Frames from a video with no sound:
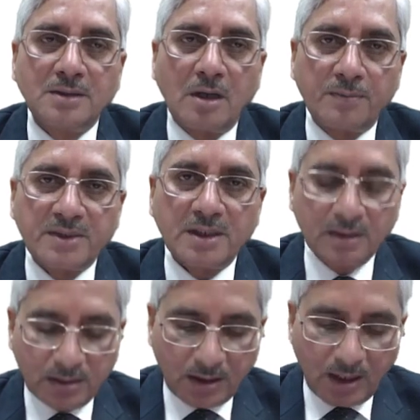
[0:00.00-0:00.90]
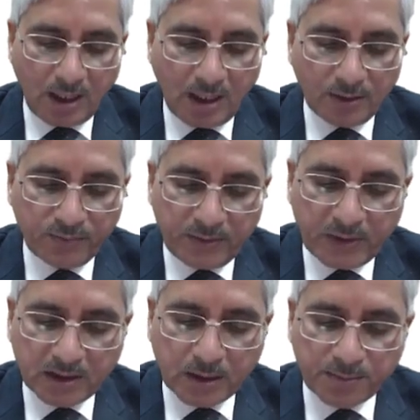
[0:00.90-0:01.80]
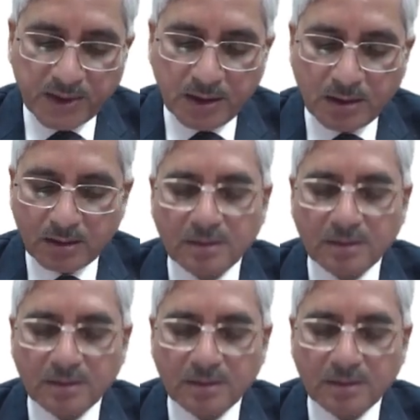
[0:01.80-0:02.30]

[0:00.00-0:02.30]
obtain and we will compare